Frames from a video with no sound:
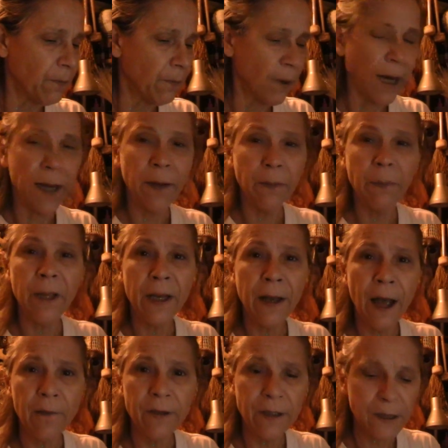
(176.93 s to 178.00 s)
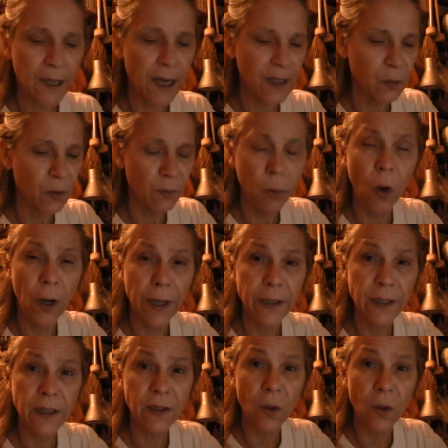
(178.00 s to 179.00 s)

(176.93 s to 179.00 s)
Right? Men having sex with boys,